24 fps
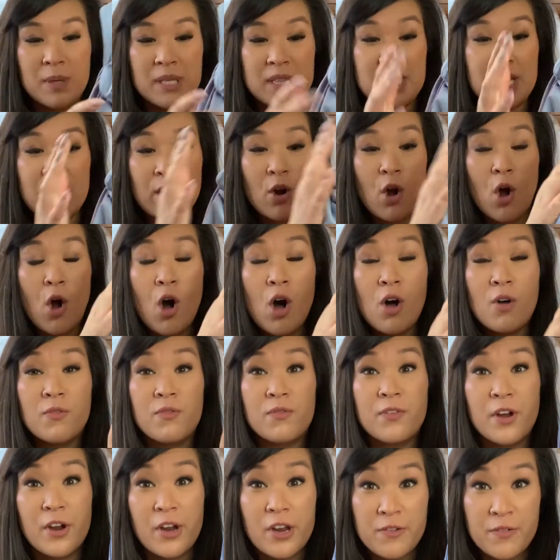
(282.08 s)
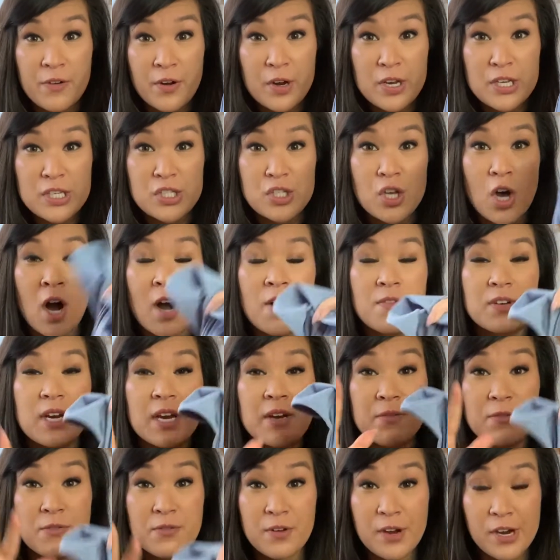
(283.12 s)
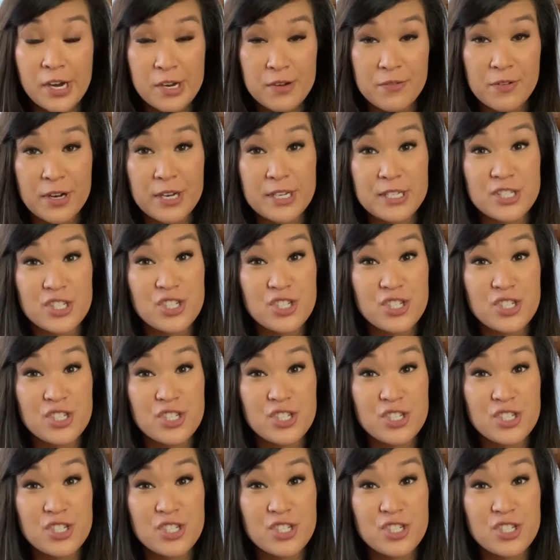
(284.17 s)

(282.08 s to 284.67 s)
but they are all very, very soft and very, very